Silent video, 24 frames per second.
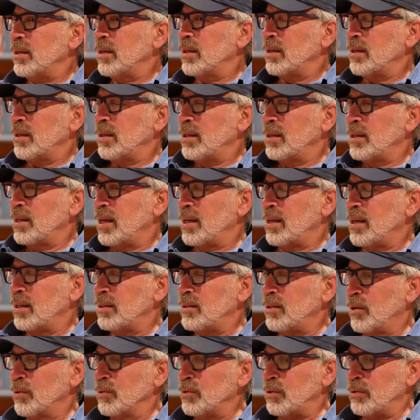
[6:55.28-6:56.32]
I
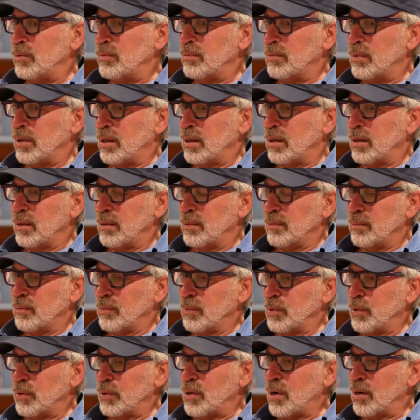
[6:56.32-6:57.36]
told you when
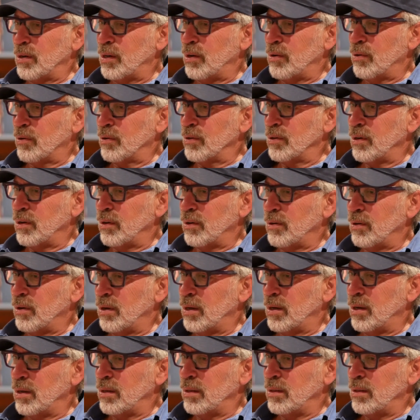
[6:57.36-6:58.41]
we were talking
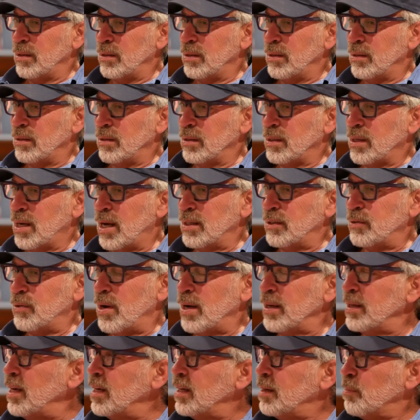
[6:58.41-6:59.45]
earlier,
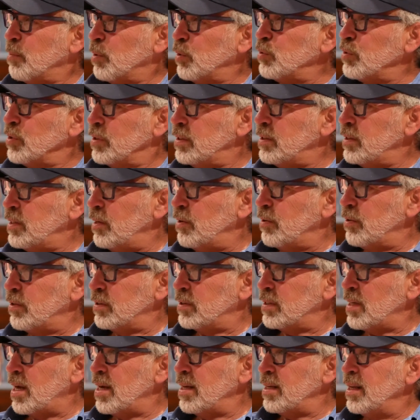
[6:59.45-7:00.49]
contract and commercial interior
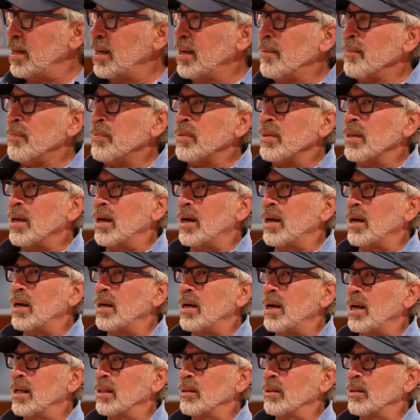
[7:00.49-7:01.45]
design. I